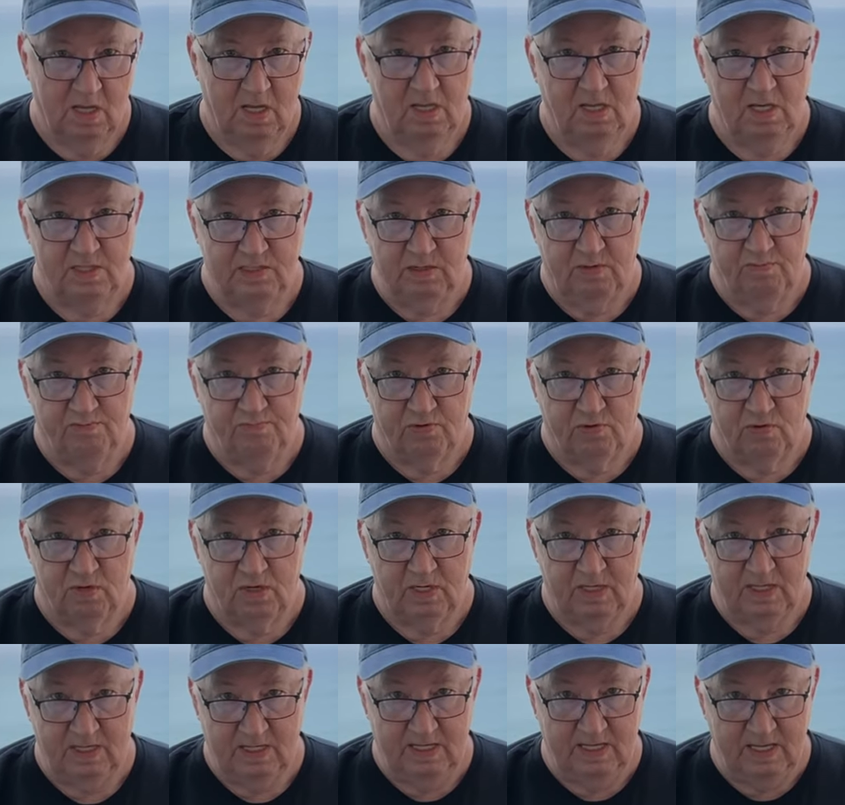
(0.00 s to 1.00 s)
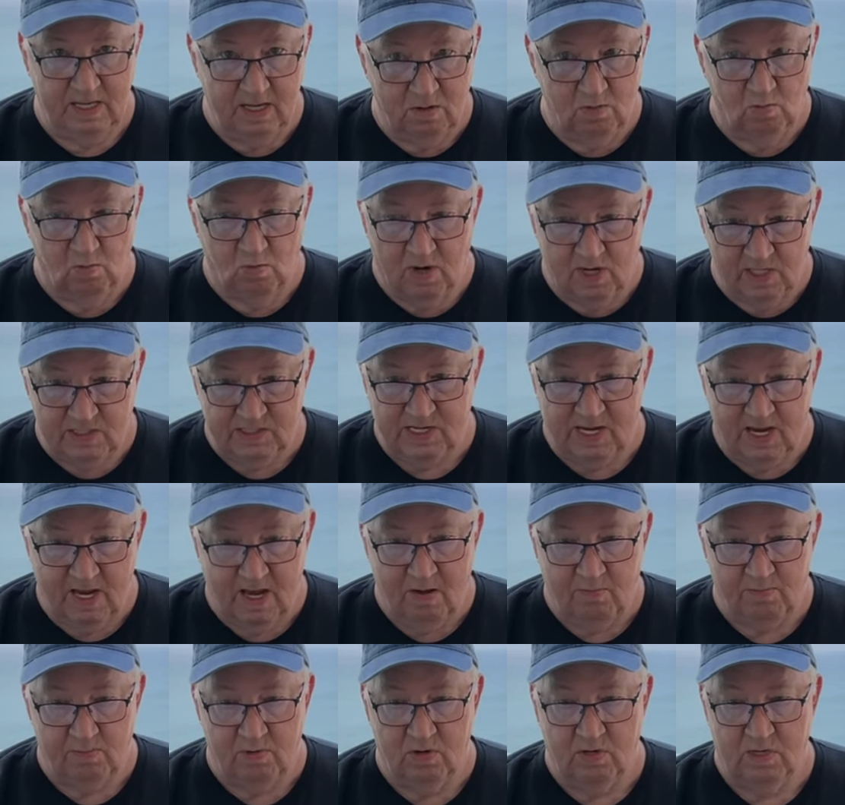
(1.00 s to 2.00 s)
It's important. Get
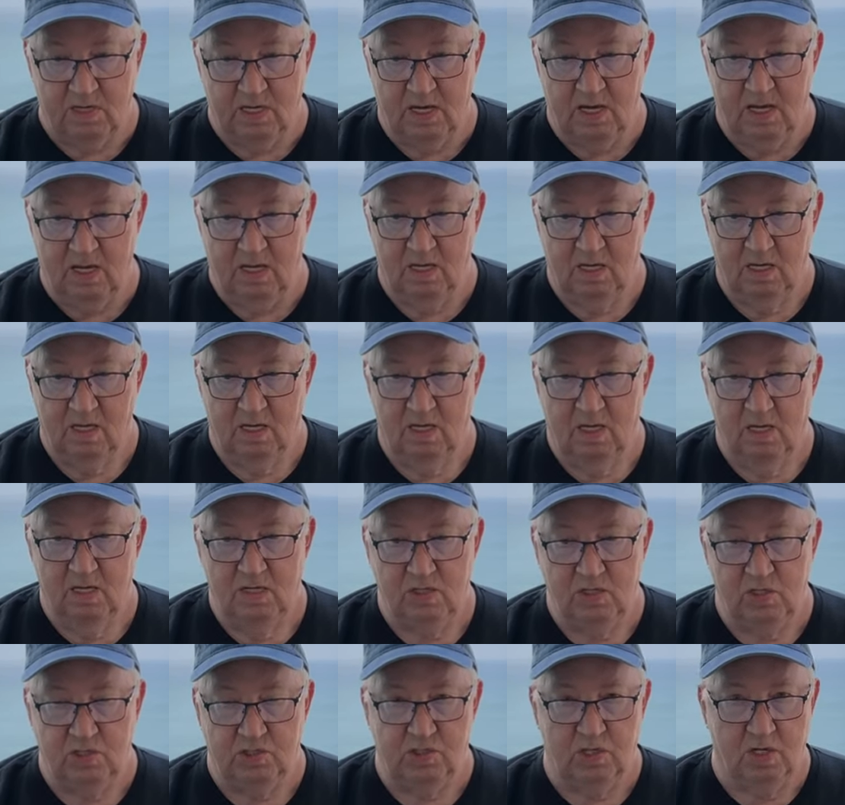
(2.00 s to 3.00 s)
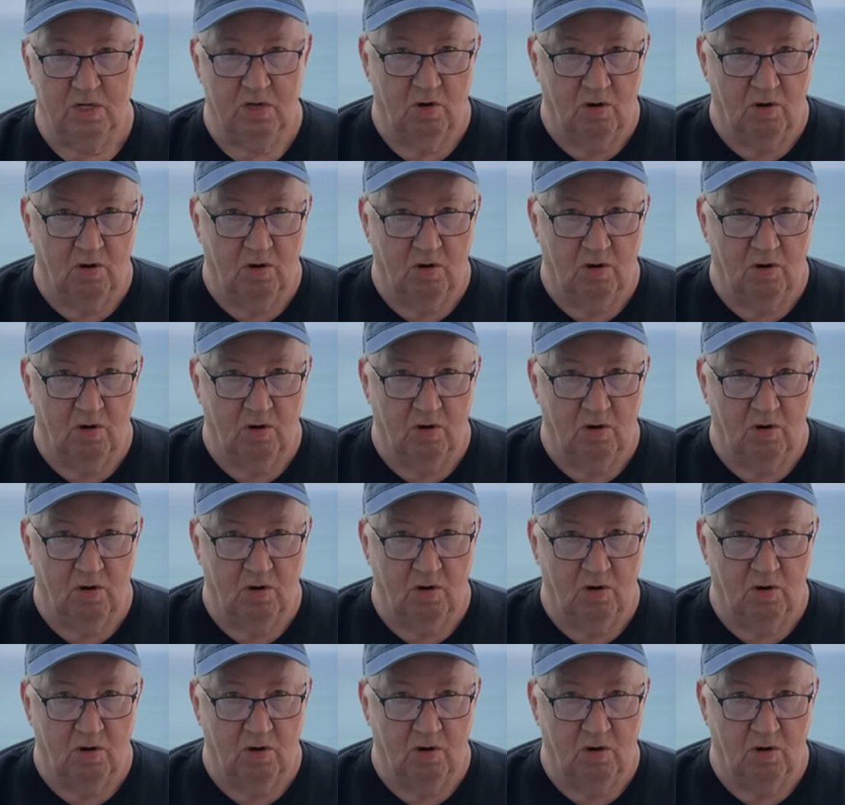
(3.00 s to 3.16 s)
WhatsApp, okay? You should